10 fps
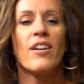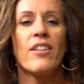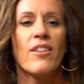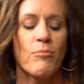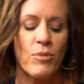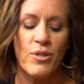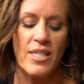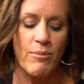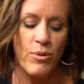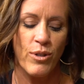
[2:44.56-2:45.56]
Our, the
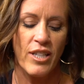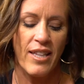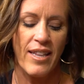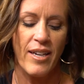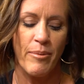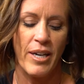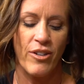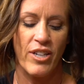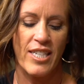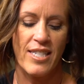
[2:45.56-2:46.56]
most important thing
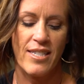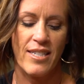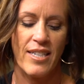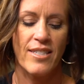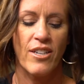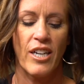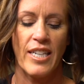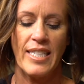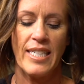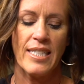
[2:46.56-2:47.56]
about us is our
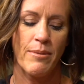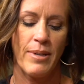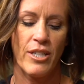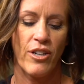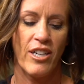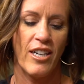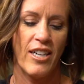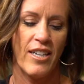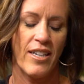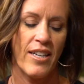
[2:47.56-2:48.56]
ideas about
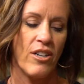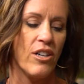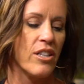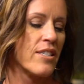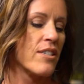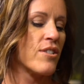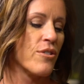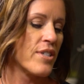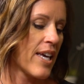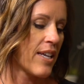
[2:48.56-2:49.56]
God and all its
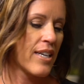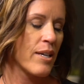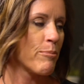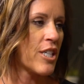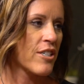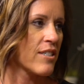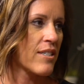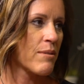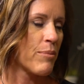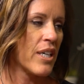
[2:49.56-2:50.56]
associated images, mm-hmm.